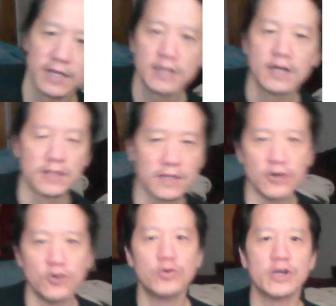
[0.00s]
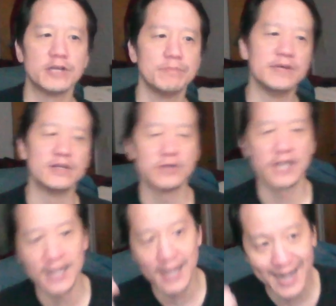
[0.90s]
a low and a middle and
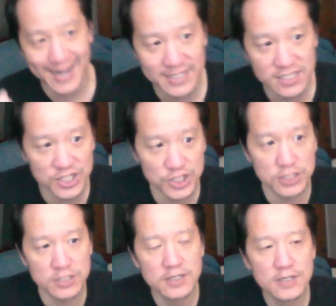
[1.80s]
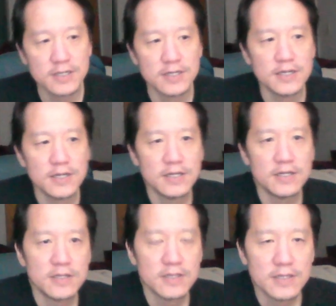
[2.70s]
a high digit
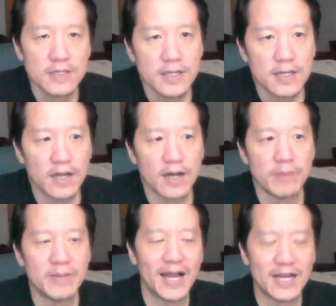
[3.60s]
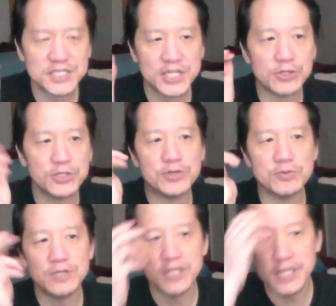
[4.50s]
as their
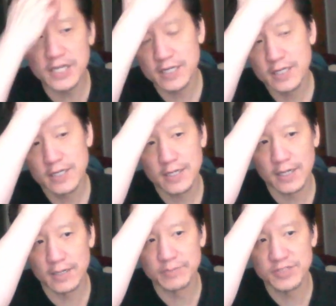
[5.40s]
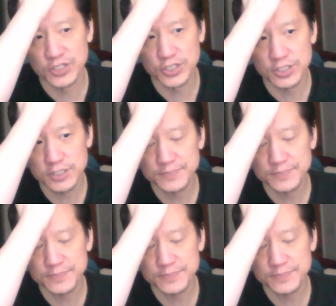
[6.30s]
unique digits.